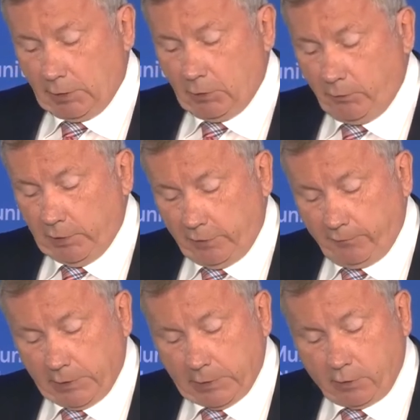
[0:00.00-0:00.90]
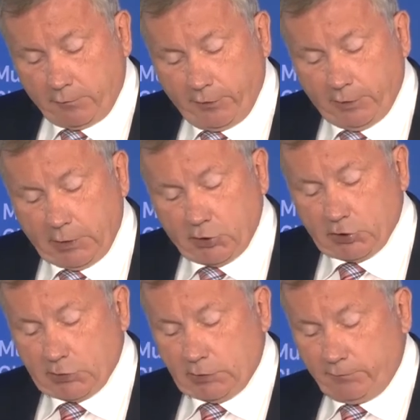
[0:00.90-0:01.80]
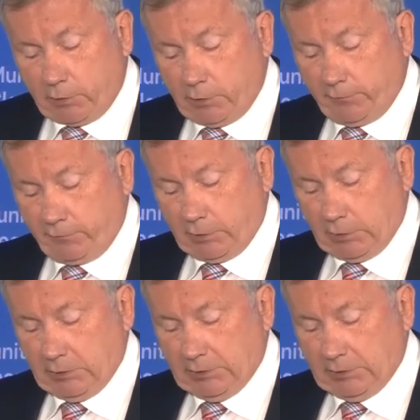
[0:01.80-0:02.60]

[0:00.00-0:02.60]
and will be aware of the dangers involved.